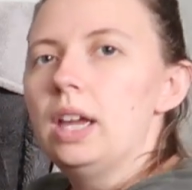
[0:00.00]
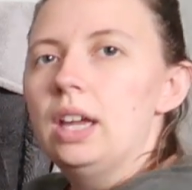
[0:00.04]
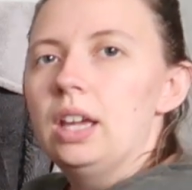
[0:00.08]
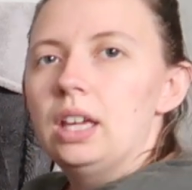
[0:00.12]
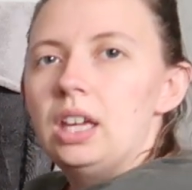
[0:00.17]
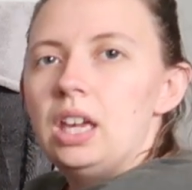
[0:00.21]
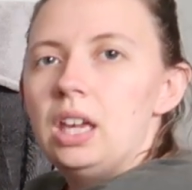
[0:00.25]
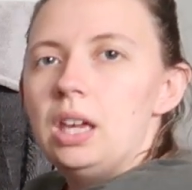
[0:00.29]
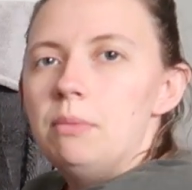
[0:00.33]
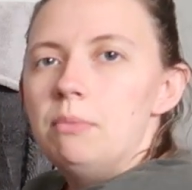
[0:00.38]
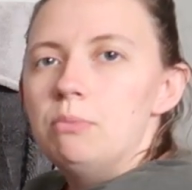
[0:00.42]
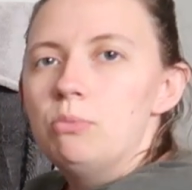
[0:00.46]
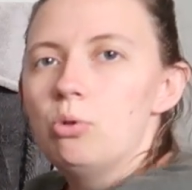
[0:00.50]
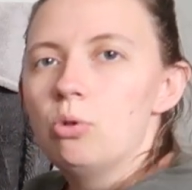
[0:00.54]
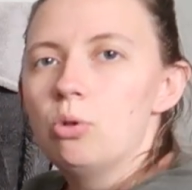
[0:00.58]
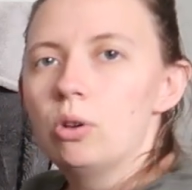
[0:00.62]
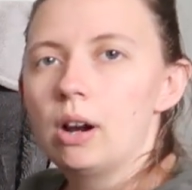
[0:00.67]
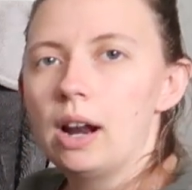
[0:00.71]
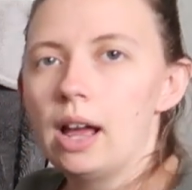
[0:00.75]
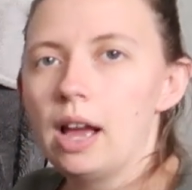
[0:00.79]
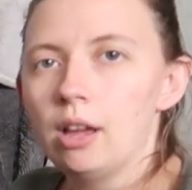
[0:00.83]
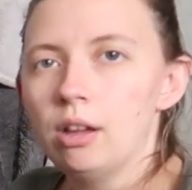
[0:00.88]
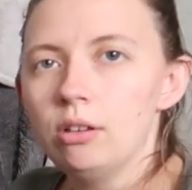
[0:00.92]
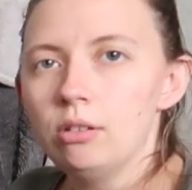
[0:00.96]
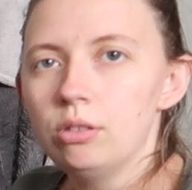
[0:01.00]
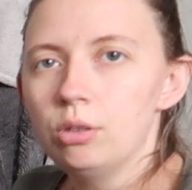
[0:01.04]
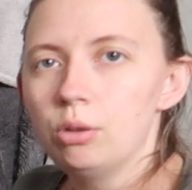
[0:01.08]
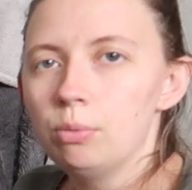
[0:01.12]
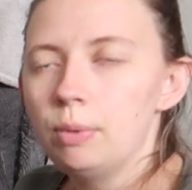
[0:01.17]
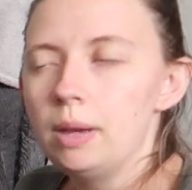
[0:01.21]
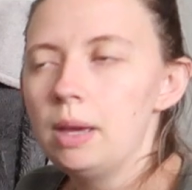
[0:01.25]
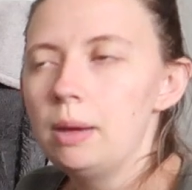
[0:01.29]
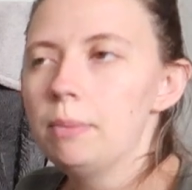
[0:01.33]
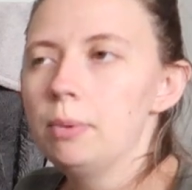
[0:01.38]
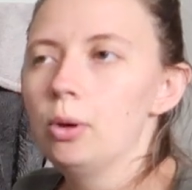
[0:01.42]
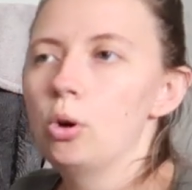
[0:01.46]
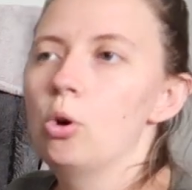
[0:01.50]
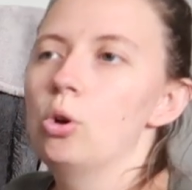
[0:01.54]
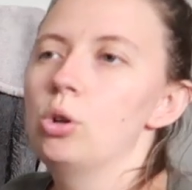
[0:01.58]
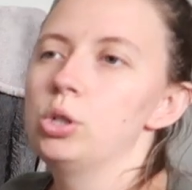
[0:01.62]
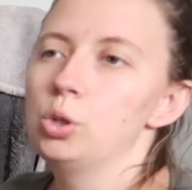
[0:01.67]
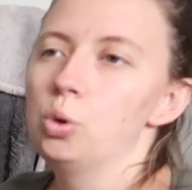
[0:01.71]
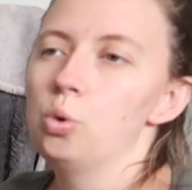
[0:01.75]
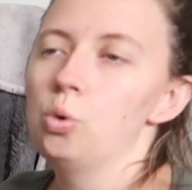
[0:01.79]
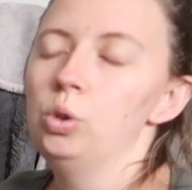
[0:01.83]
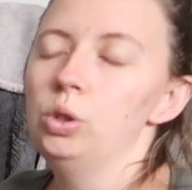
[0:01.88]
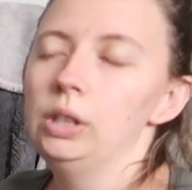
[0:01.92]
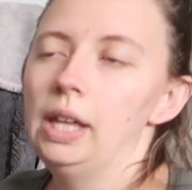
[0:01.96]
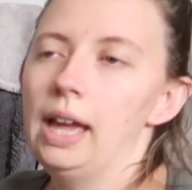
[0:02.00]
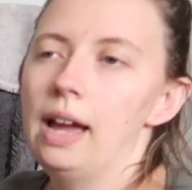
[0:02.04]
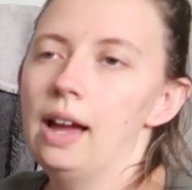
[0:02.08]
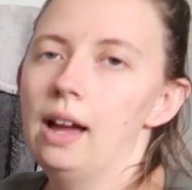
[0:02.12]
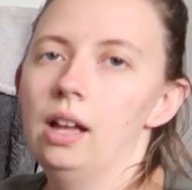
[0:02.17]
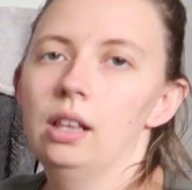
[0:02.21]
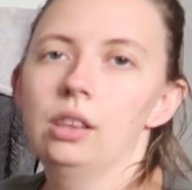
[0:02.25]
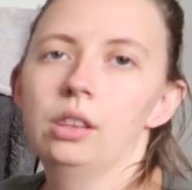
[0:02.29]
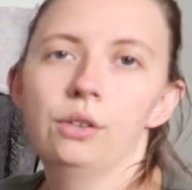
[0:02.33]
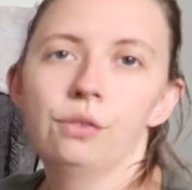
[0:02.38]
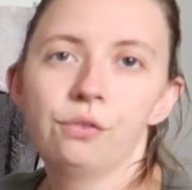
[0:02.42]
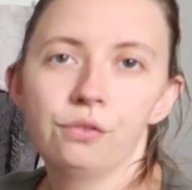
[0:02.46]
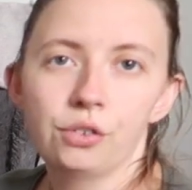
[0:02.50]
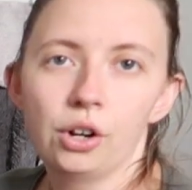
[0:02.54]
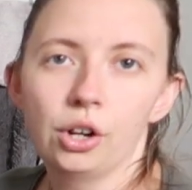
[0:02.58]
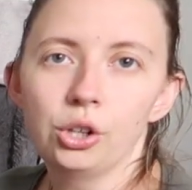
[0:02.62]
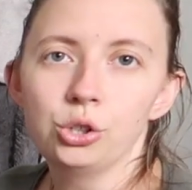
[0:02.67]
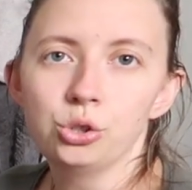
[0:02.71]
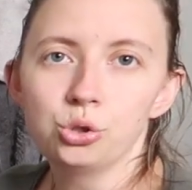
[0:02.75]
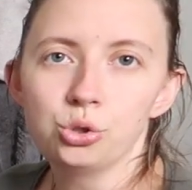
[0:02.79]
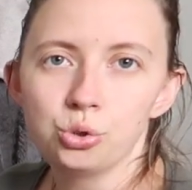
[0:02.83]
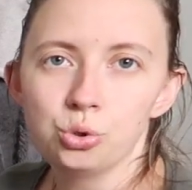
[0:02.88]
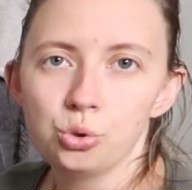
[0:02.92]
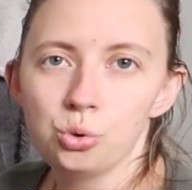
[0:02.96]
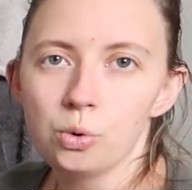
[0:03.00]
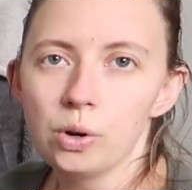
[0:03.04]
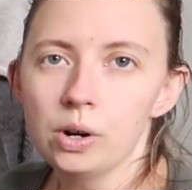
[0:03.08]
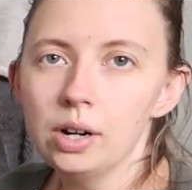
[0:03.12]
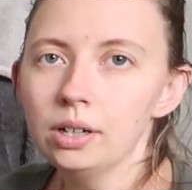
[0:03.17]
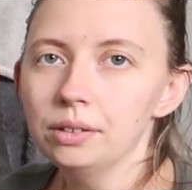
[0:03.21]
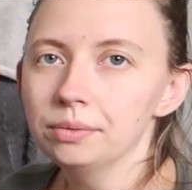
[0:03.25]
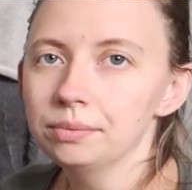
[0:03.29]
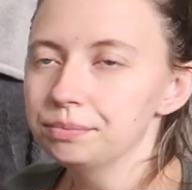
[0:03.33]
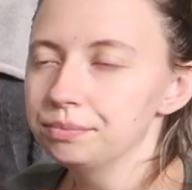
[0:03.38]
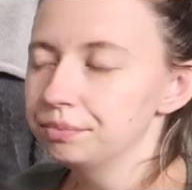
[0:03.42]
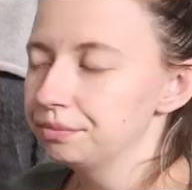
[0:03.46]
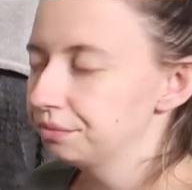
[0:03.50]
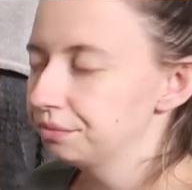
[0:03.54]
It came more out the way because it only had the front door.